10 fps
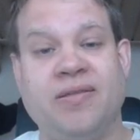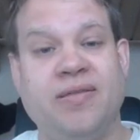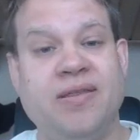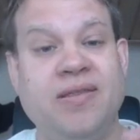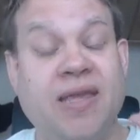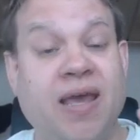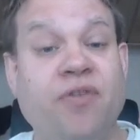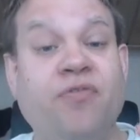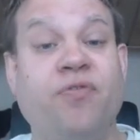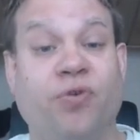the
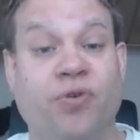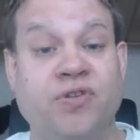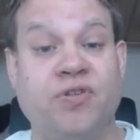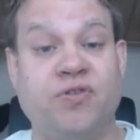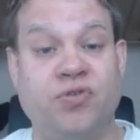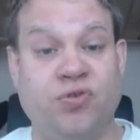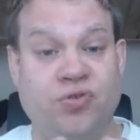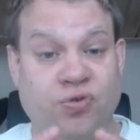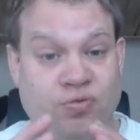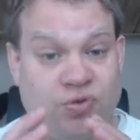effort
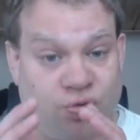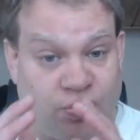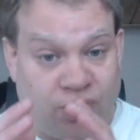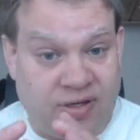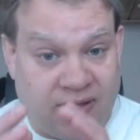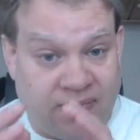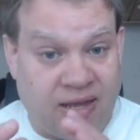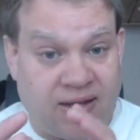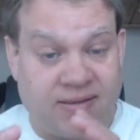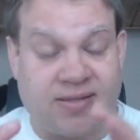to really
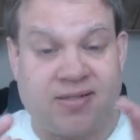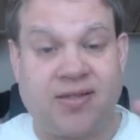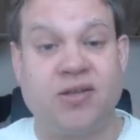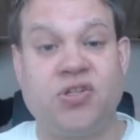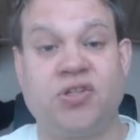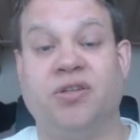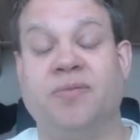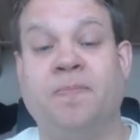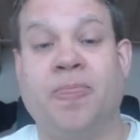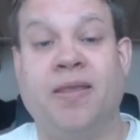make a
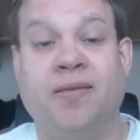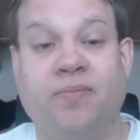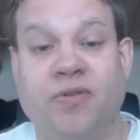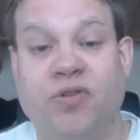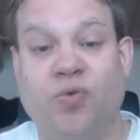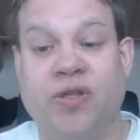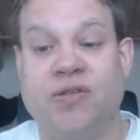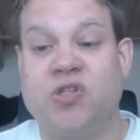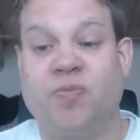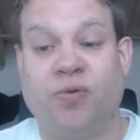distinction
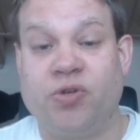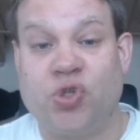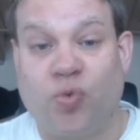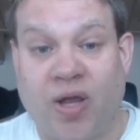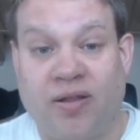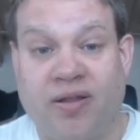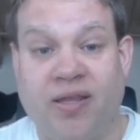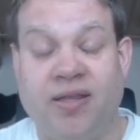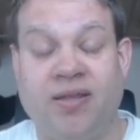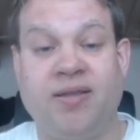between
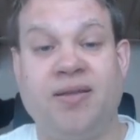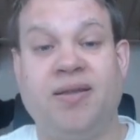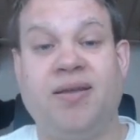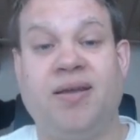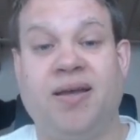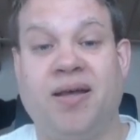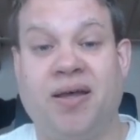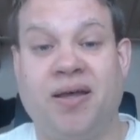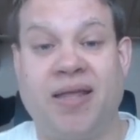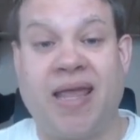spirituality
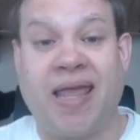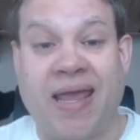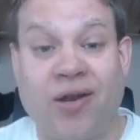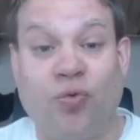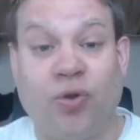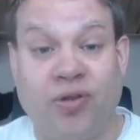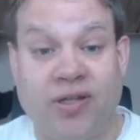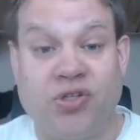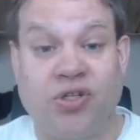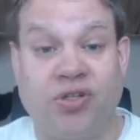and
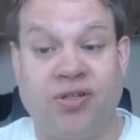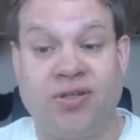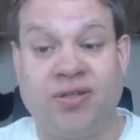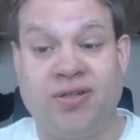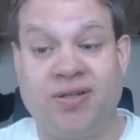religion